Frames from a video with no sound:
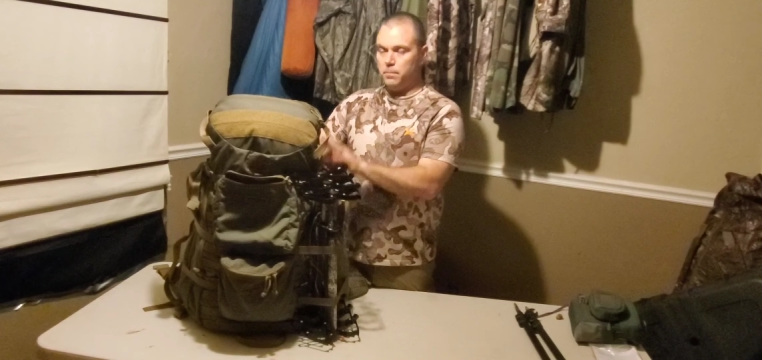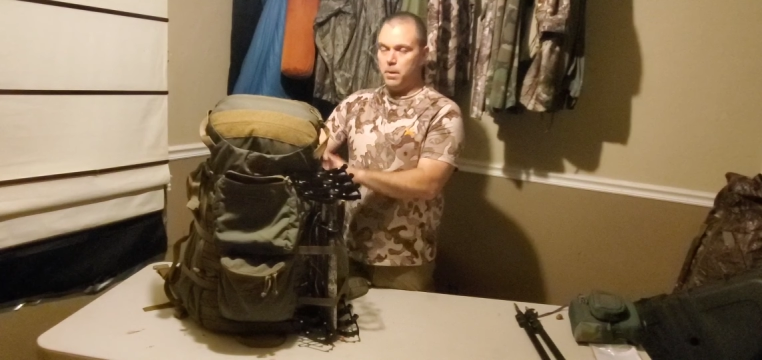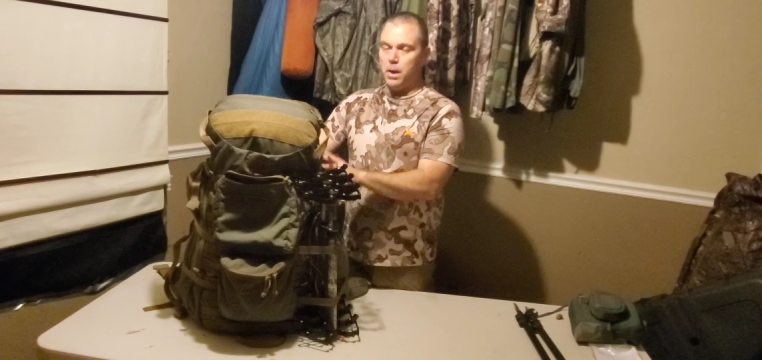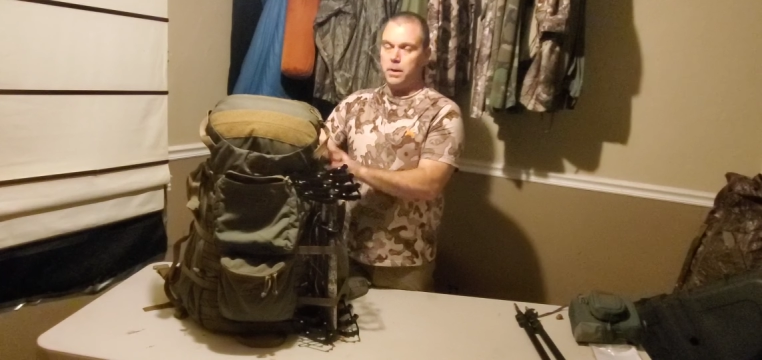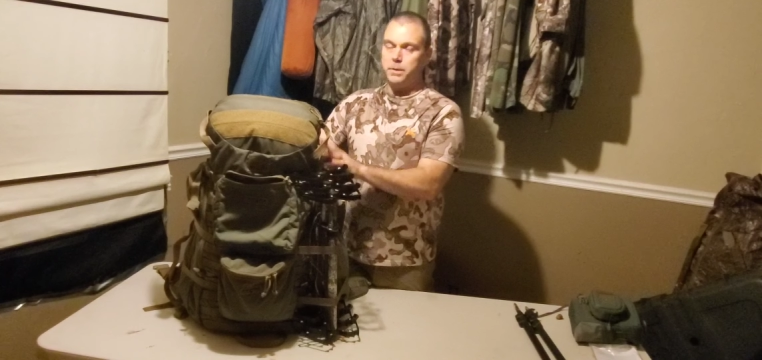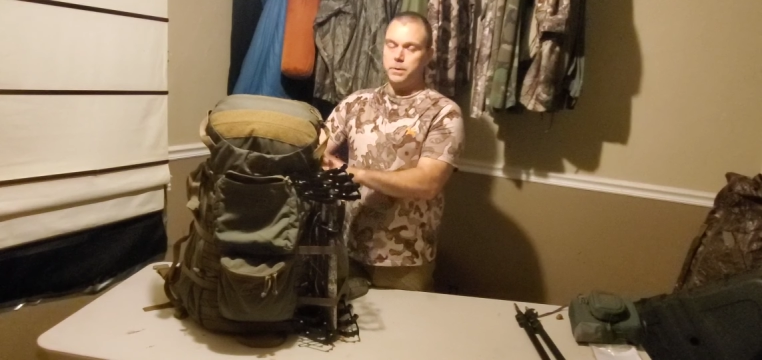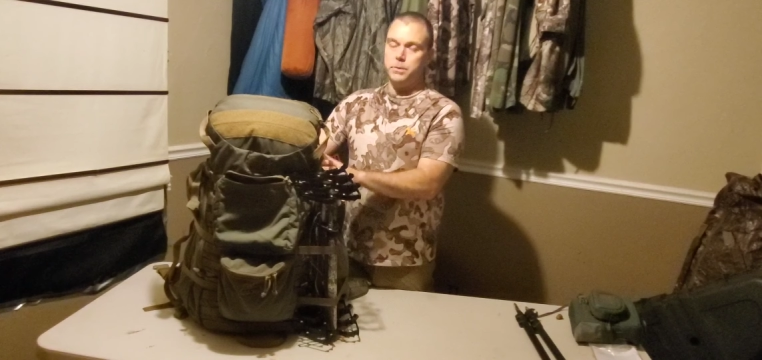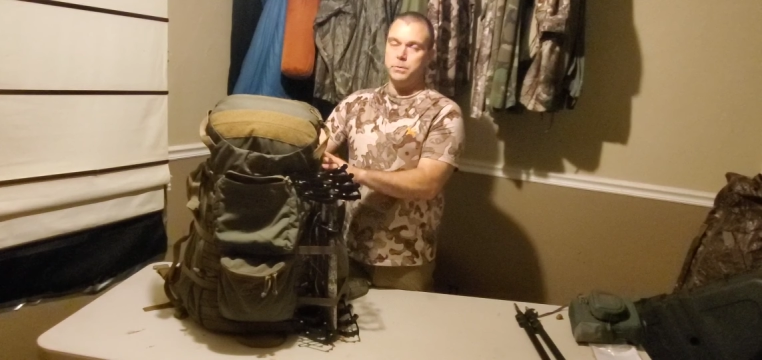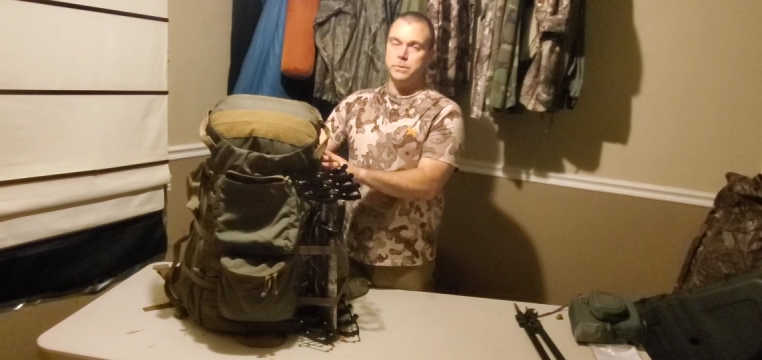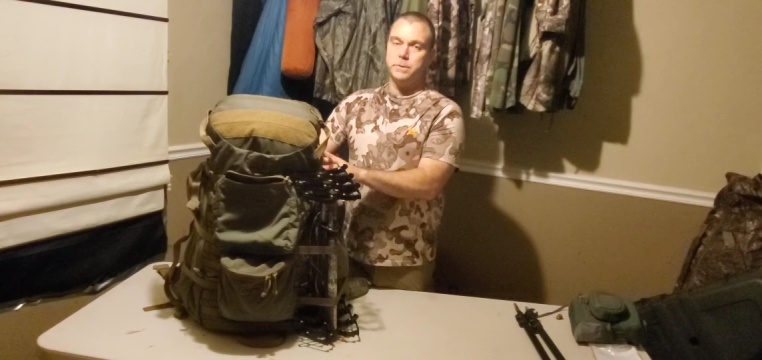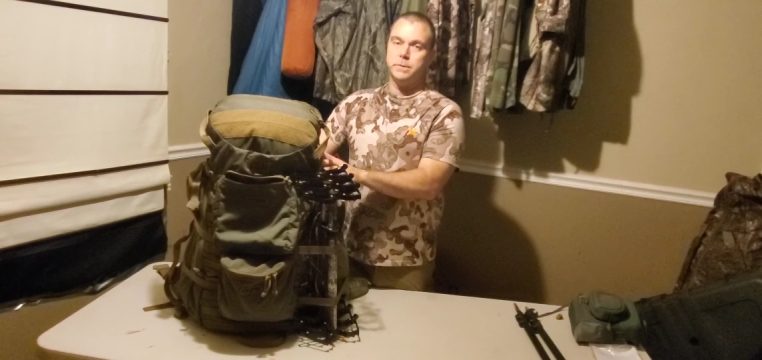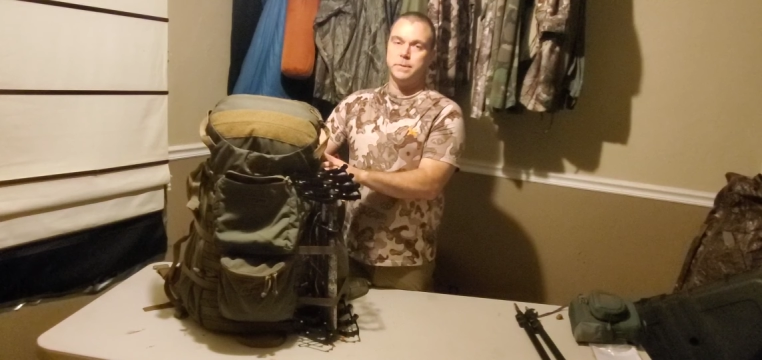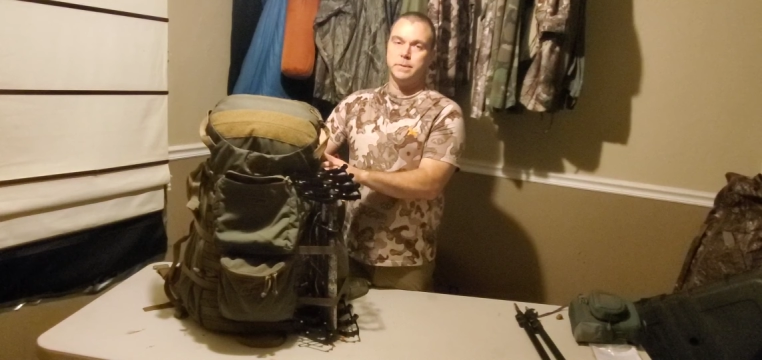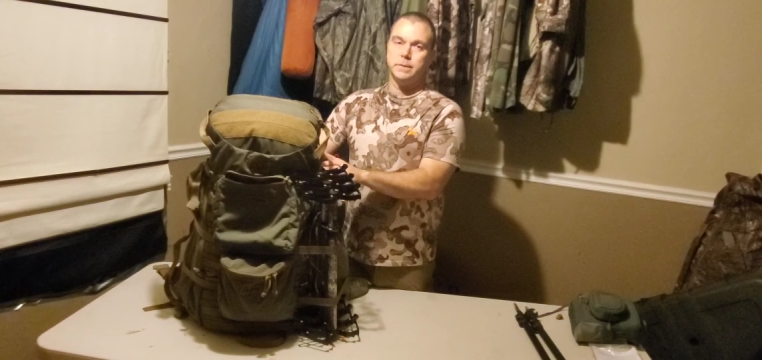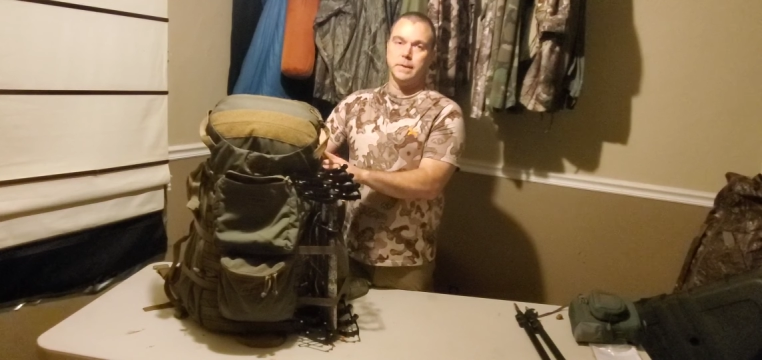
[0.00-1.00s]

mod Deuce